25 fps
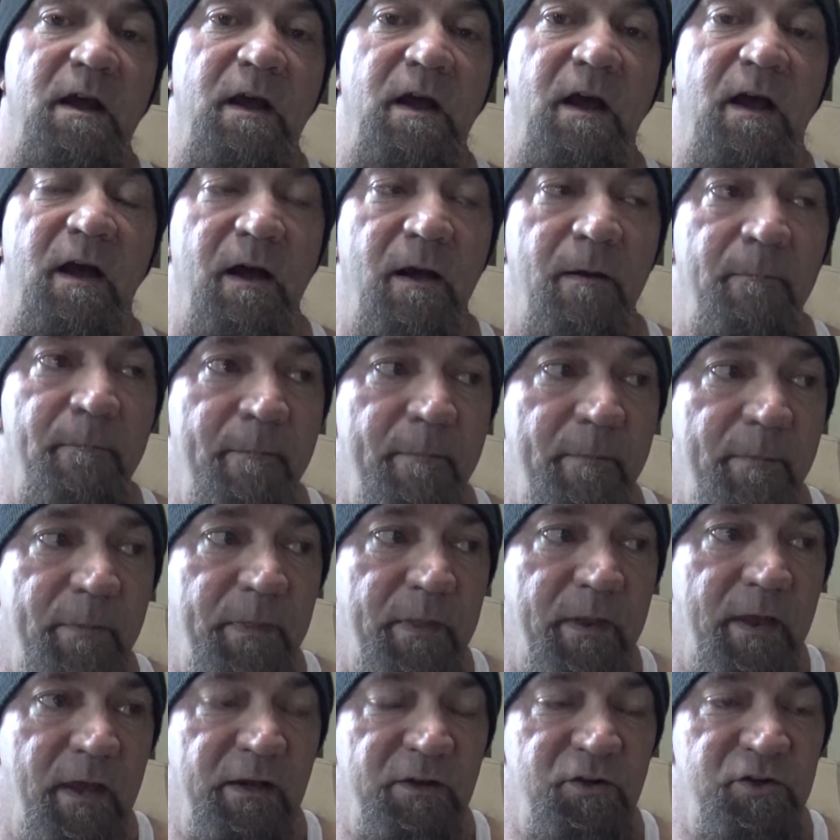Uh,
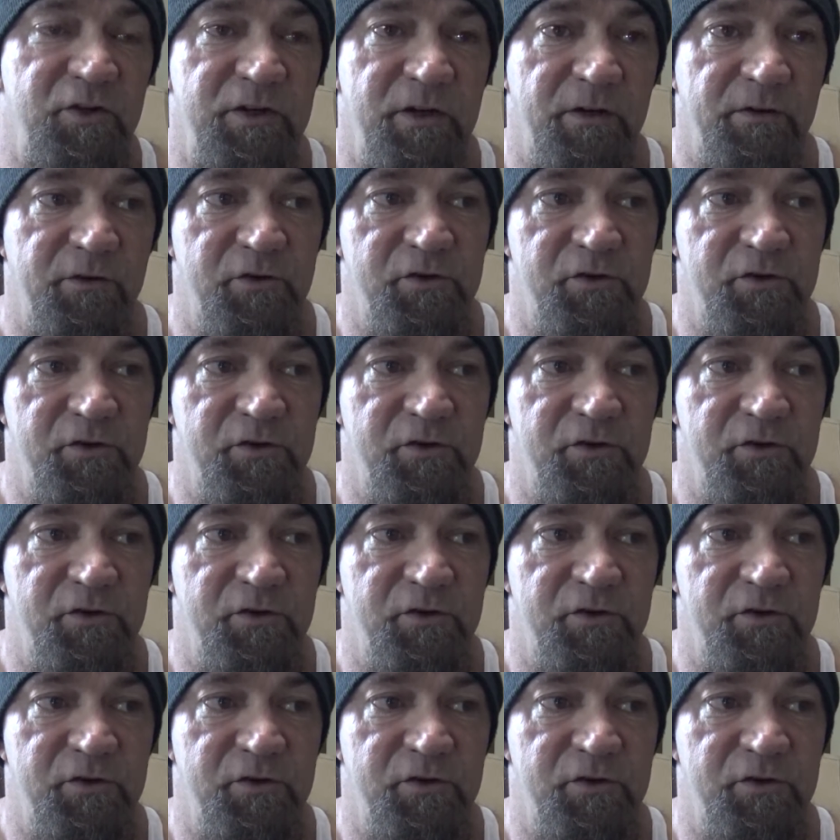and she